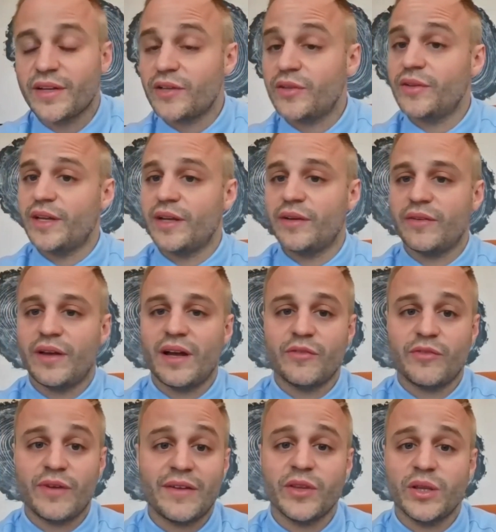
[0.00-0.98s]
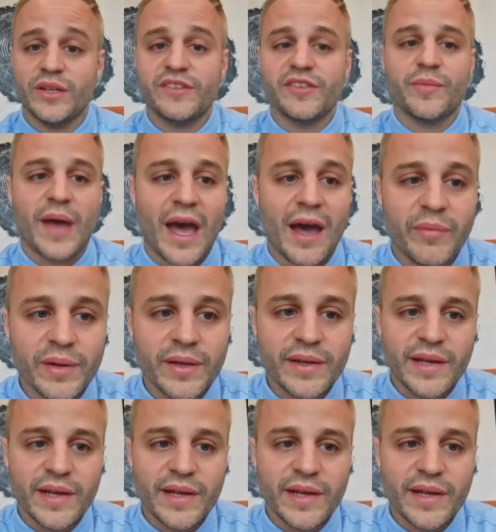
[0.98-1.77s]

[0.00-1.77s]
including ravulizumab,